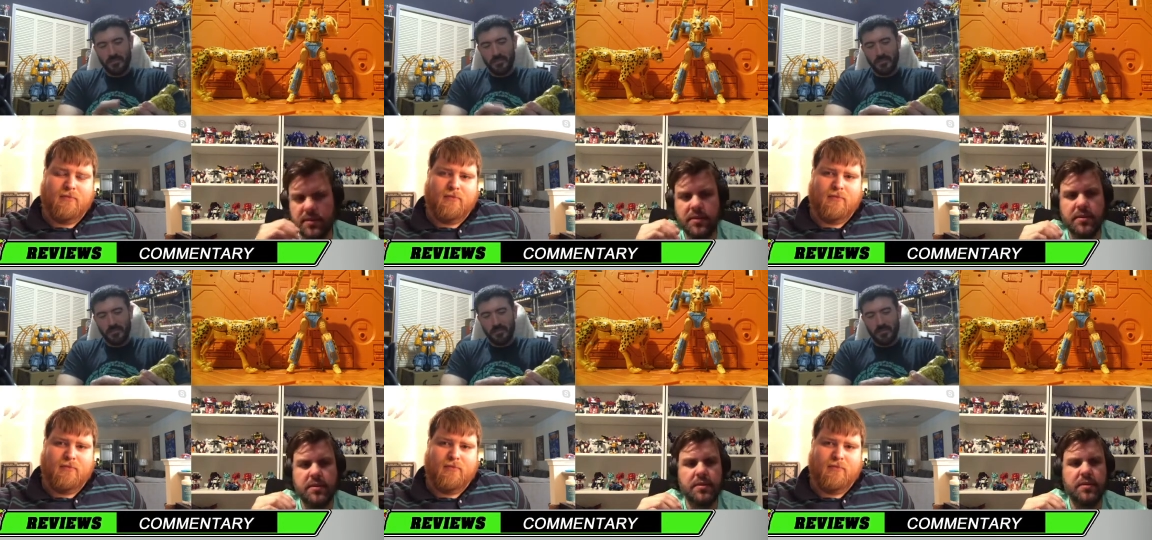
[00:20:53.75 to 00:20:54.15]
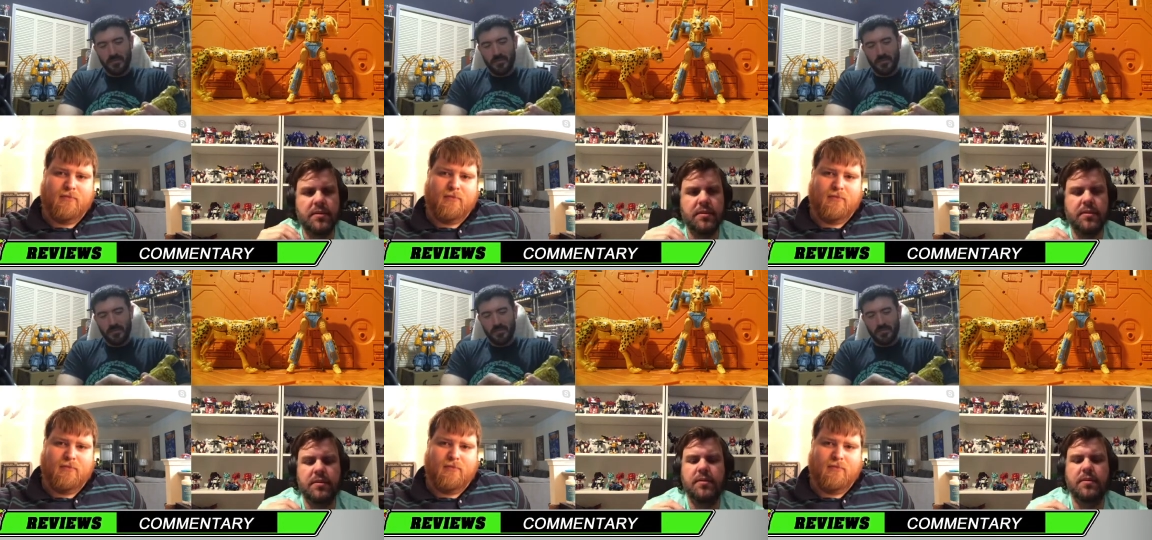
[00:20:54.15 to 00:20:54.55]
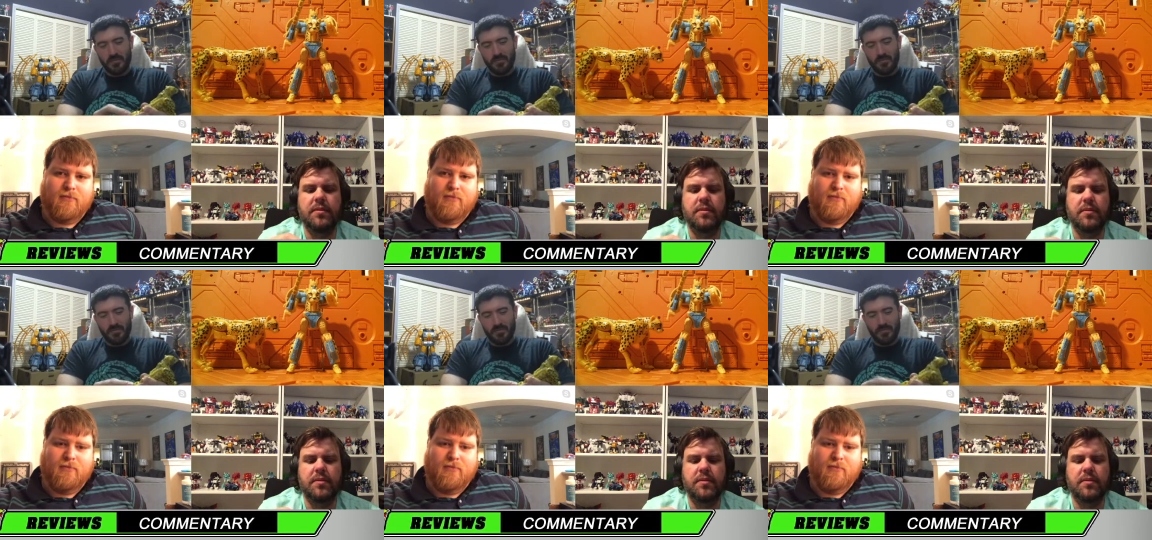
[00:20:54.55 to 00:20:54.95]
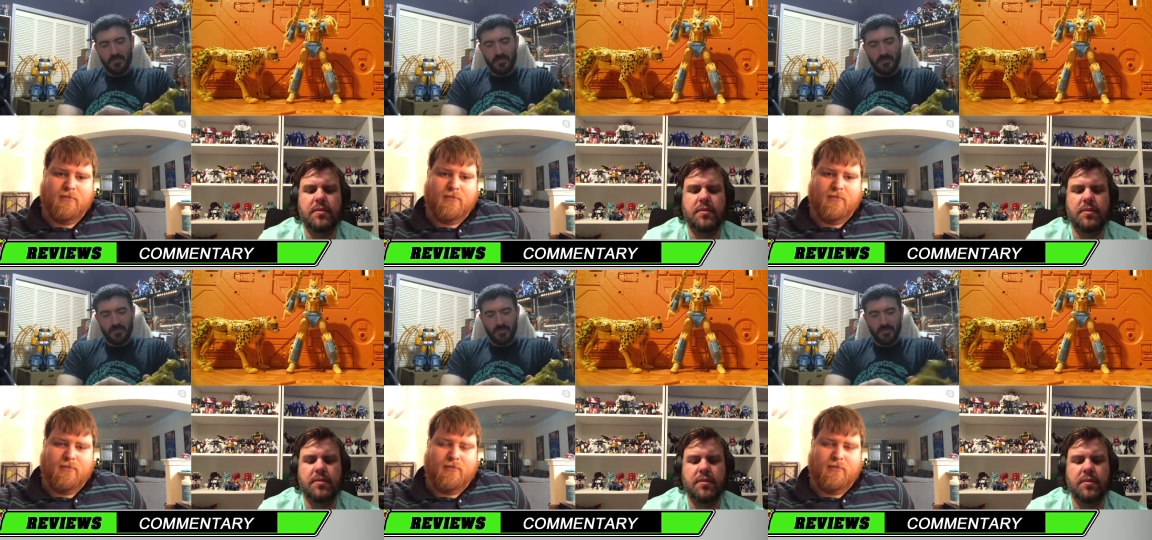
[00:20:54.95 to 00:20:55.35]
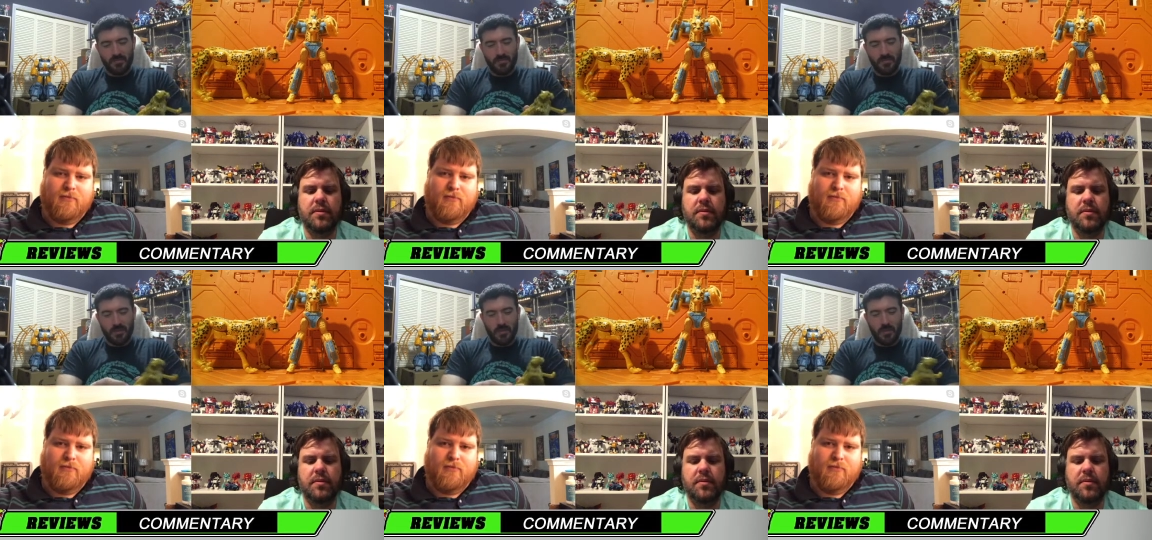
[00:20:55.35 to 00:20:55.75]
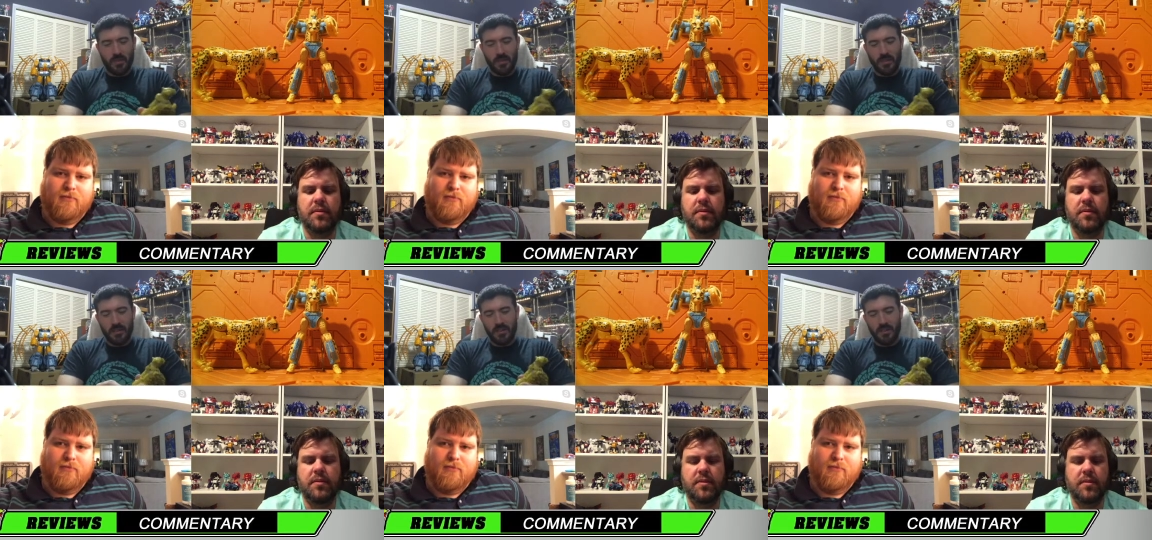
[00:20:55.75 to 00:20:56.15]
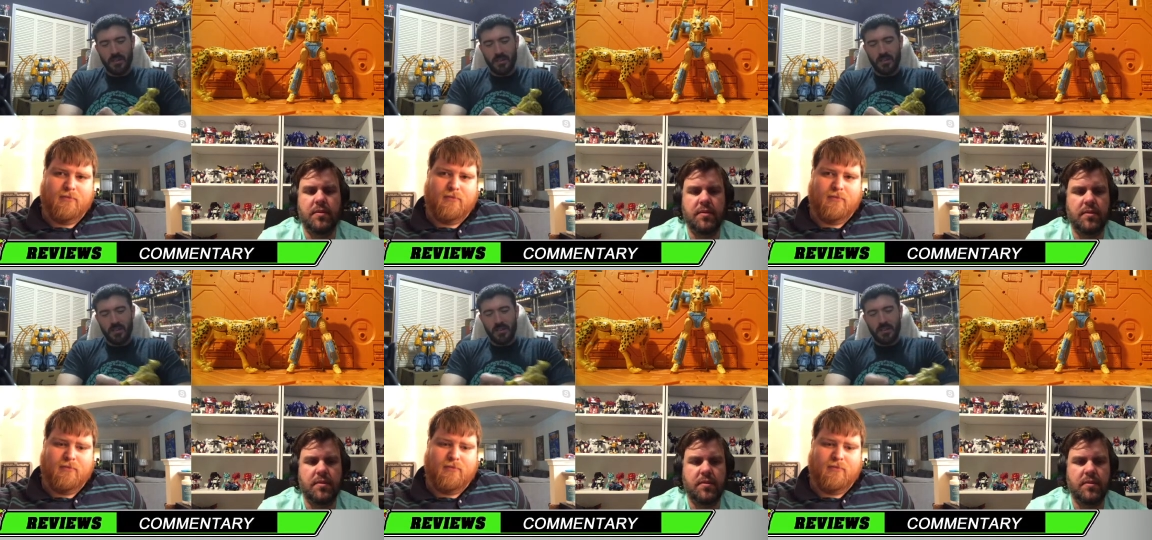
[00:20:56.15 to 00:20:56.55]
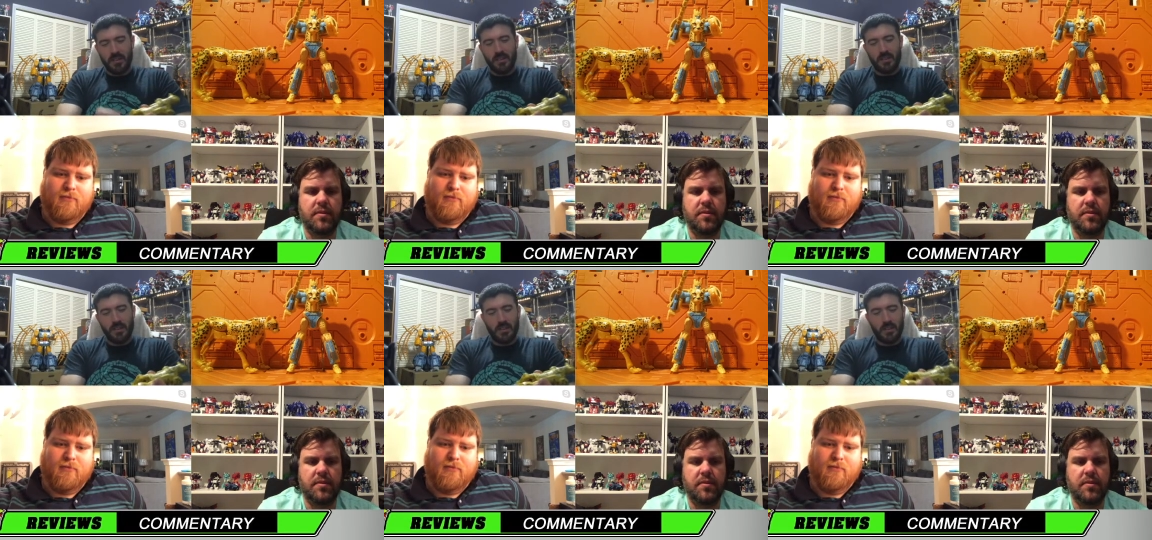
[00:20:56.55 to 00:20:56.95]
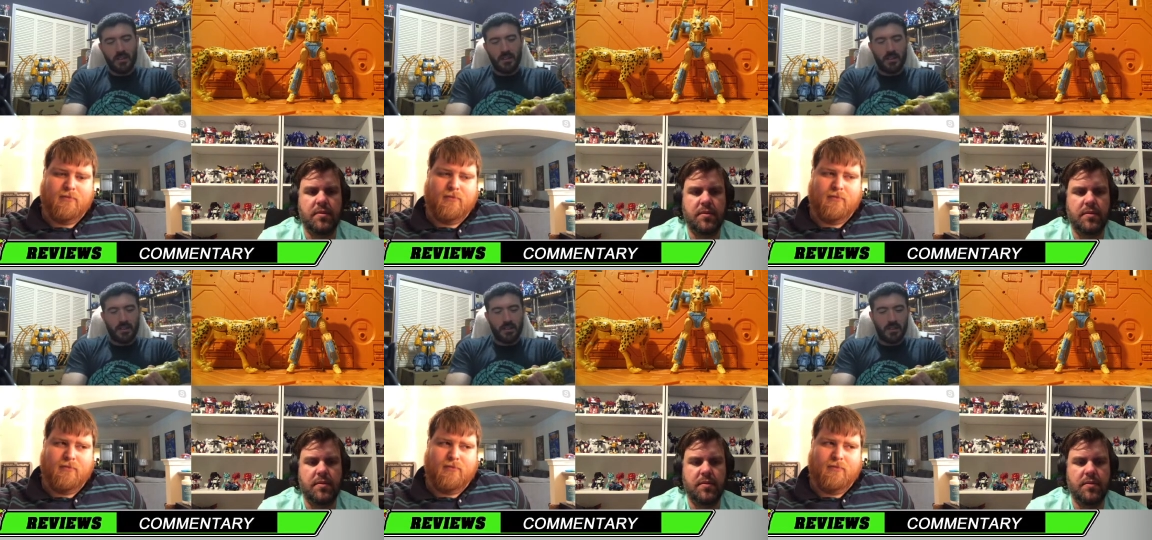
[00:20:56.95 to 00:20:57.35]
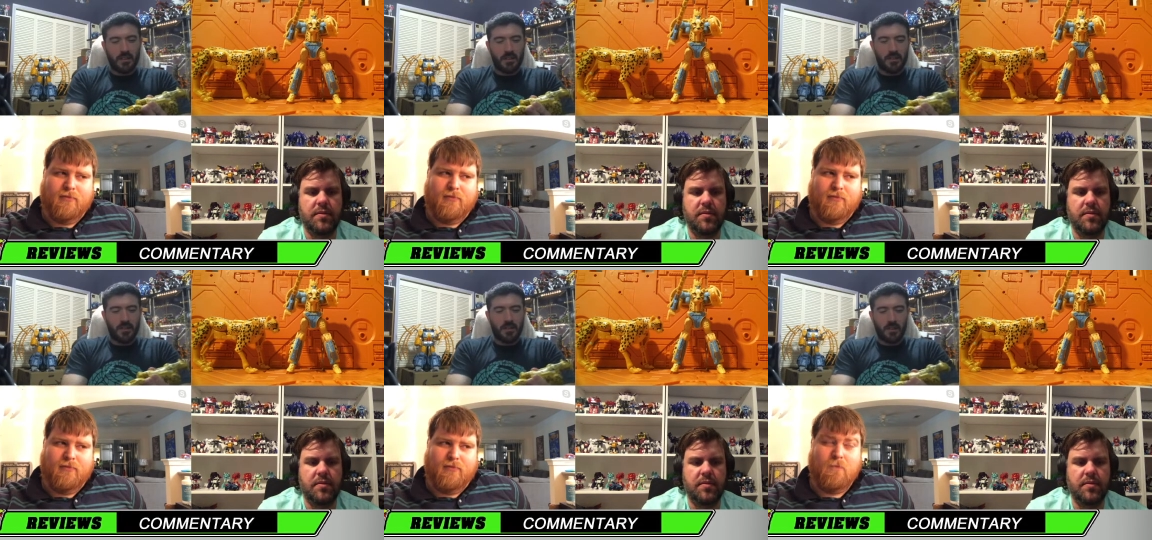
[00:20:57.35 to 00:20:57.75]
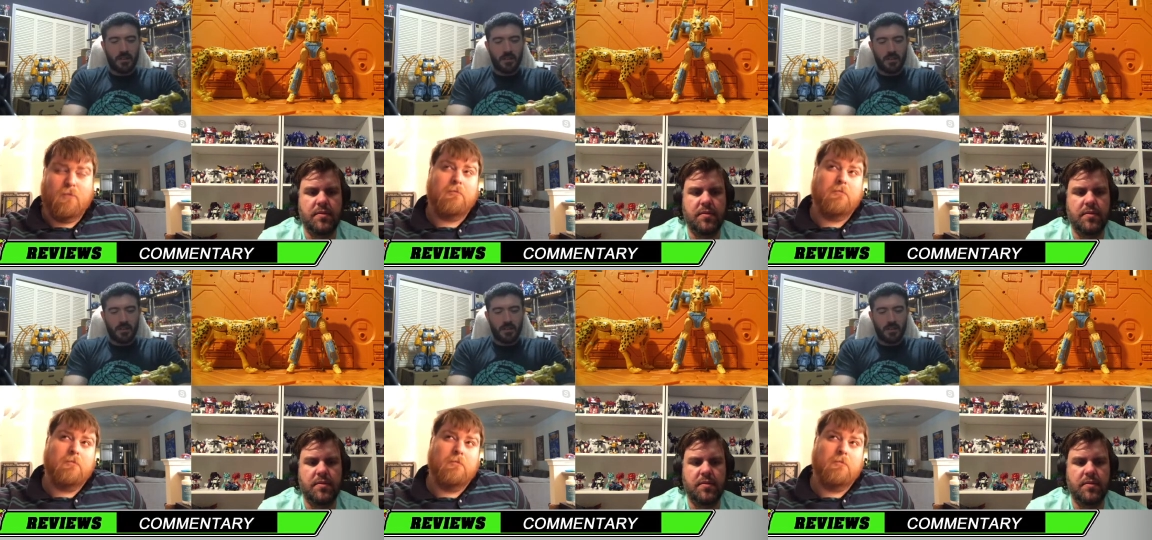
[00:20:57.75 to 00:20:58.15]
(no one is talking)